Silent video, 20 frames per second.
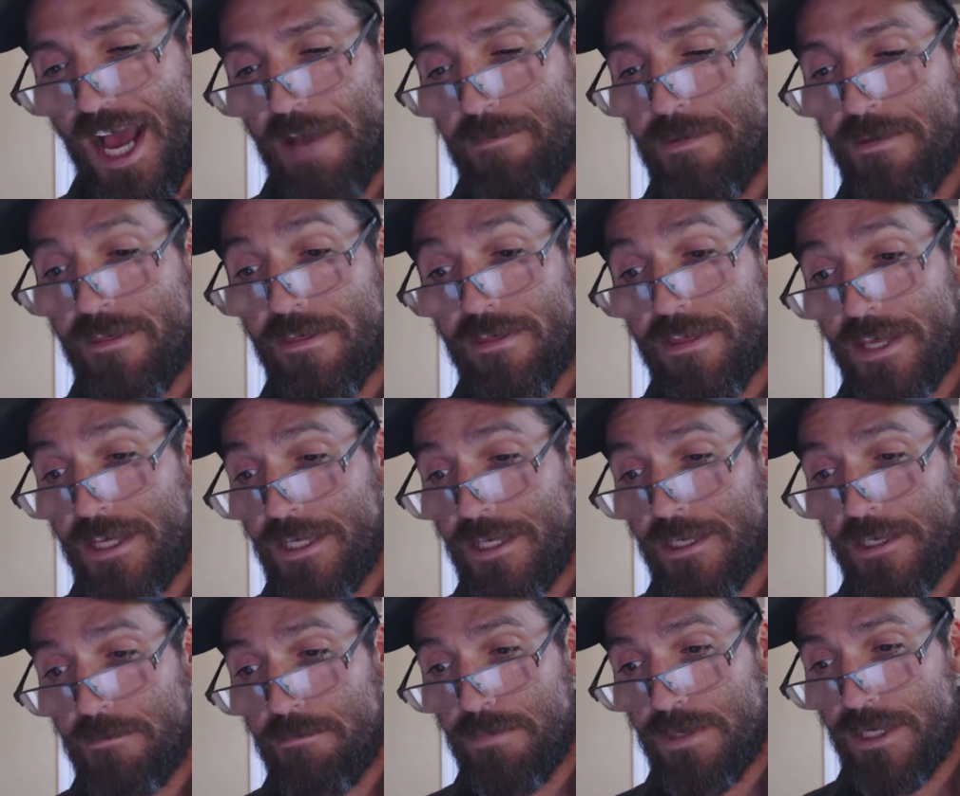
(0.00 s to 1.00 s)
I've been
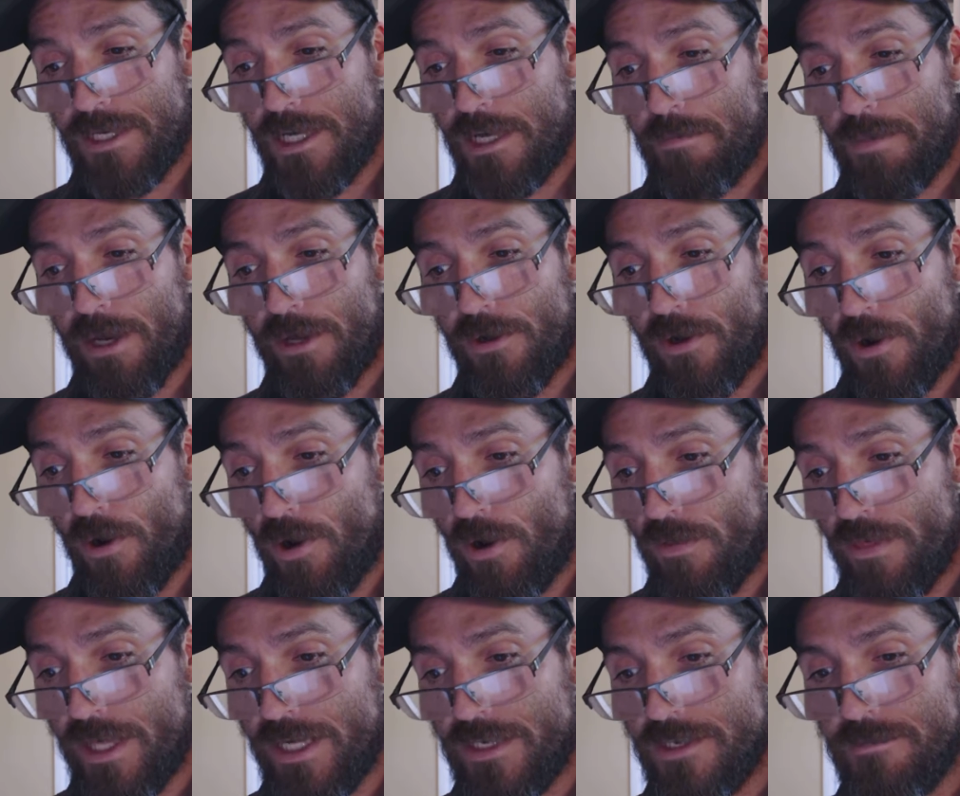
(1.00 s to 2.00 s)
thinking a bit about all
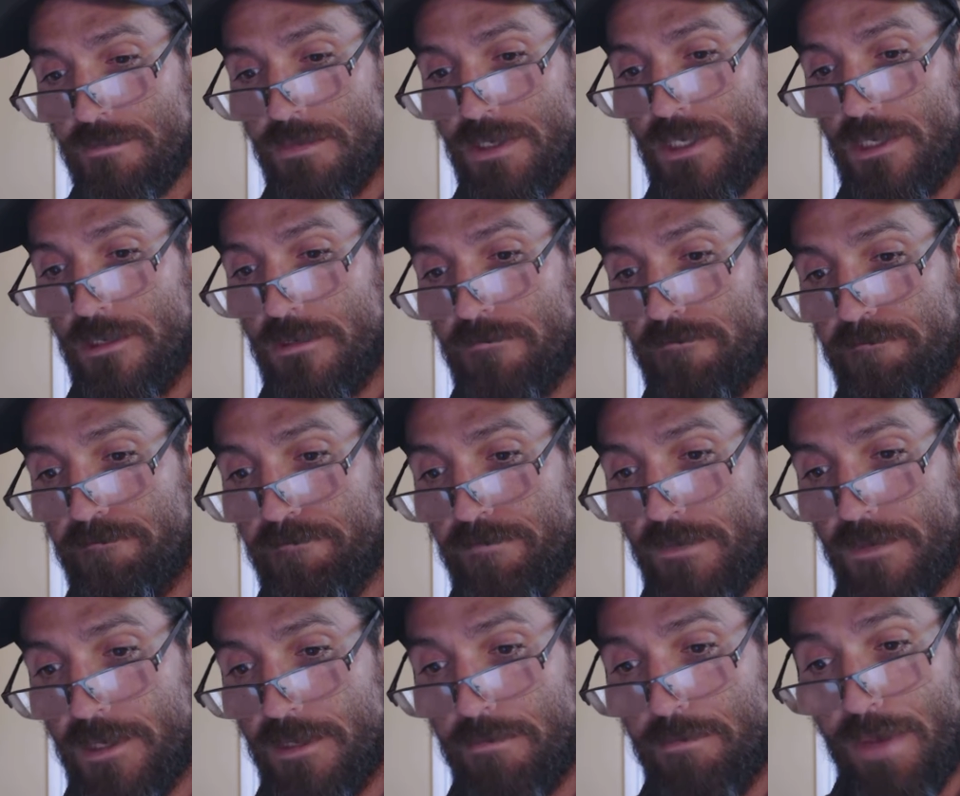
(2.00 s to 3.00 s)
that is me,
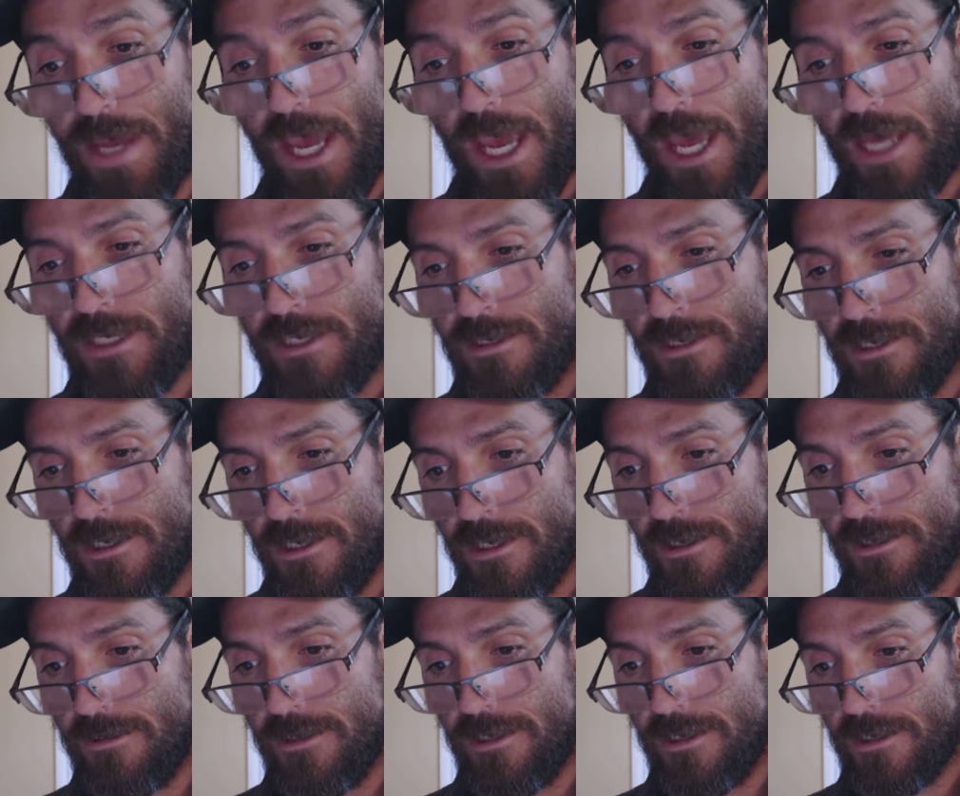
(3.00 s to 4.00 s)
the bad and the
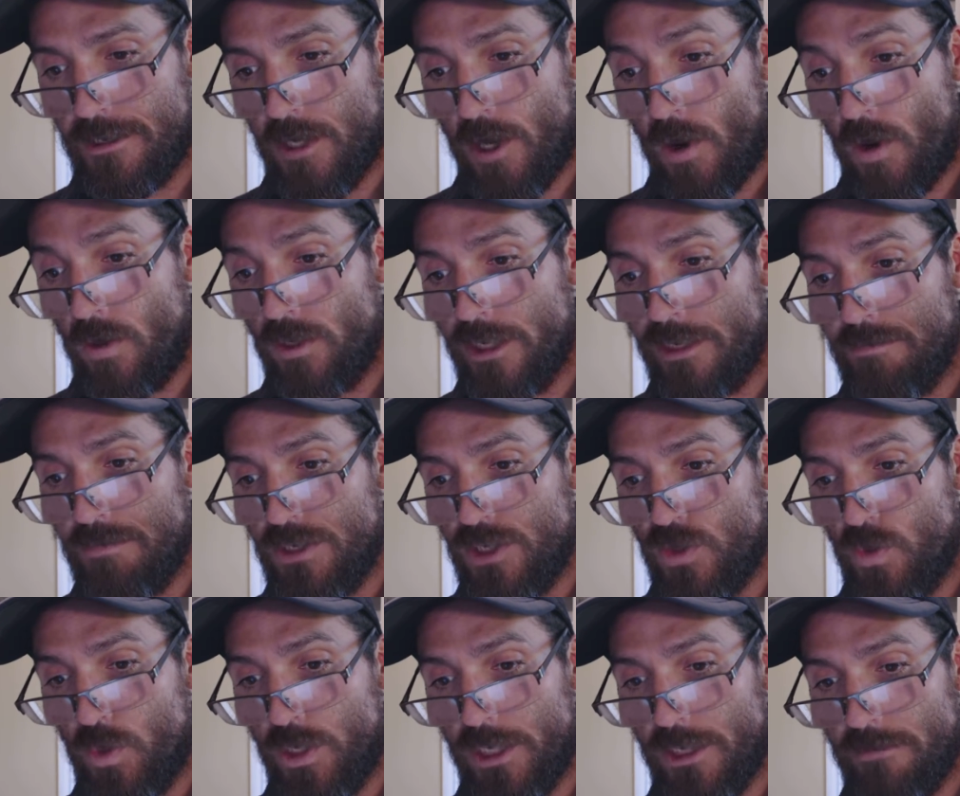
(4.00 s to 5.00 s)
ugly and all in
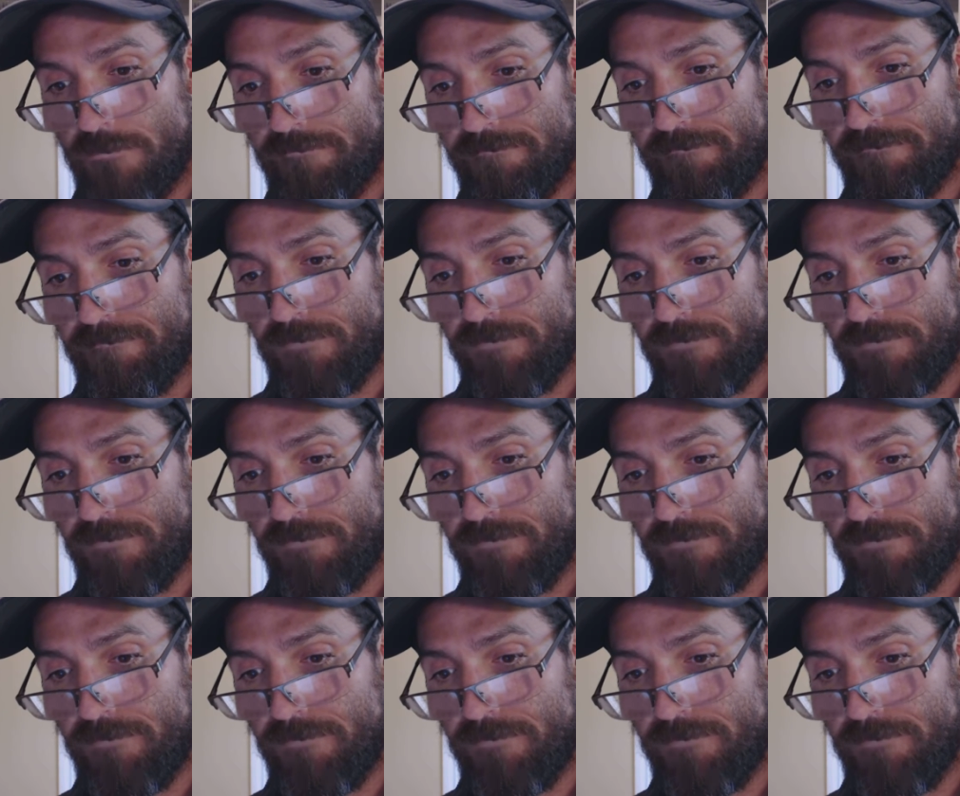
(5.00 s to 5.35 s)
between.